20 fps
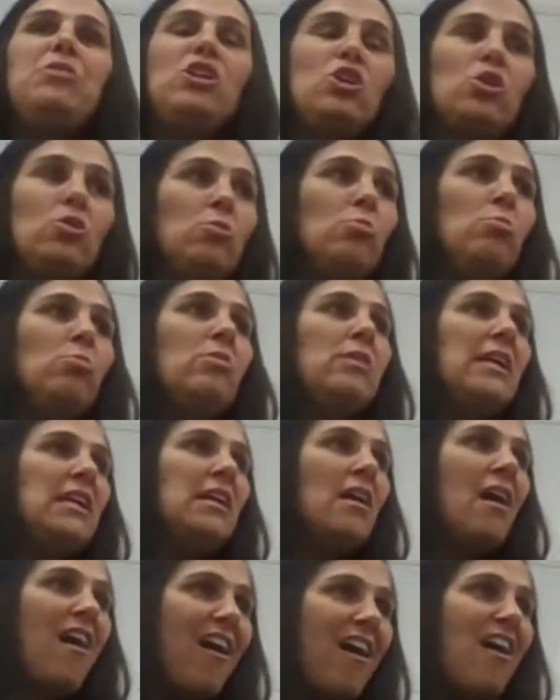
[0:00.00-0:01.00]
But the
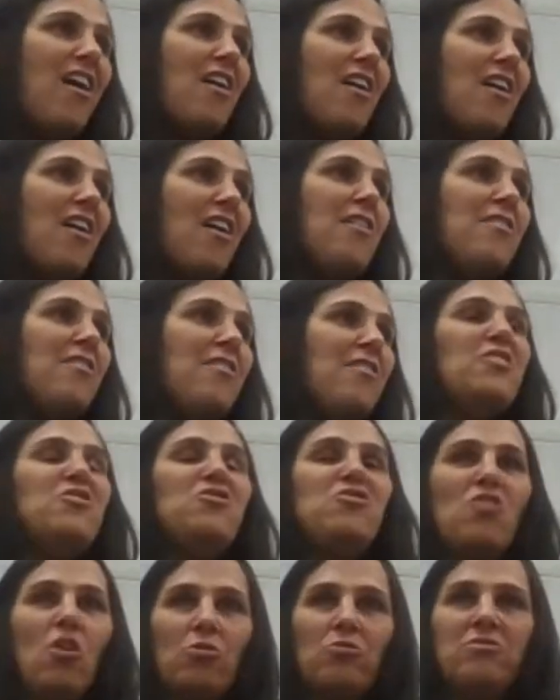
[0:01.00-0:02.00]
beauty
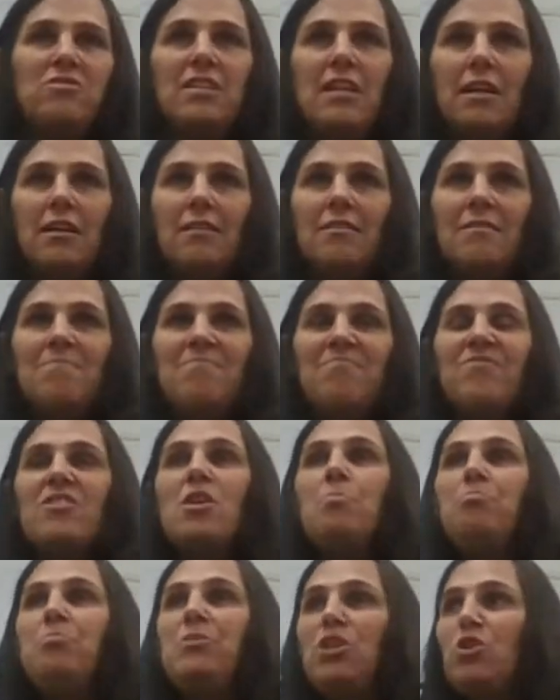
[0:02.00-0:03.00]
of
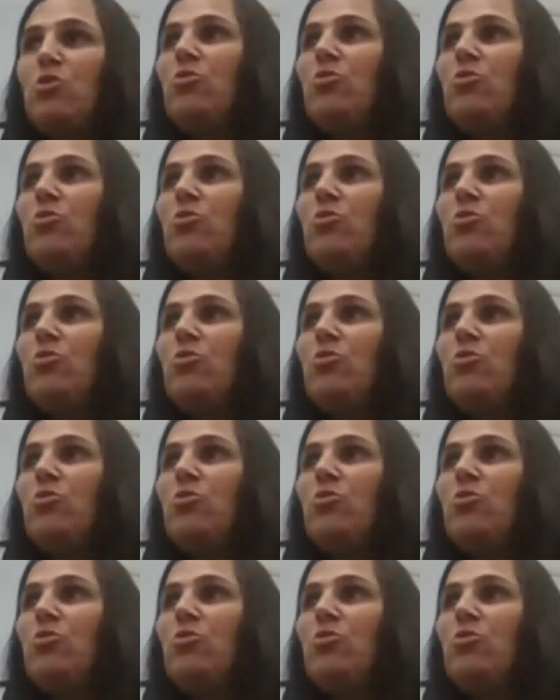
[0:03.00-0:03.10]
adulting,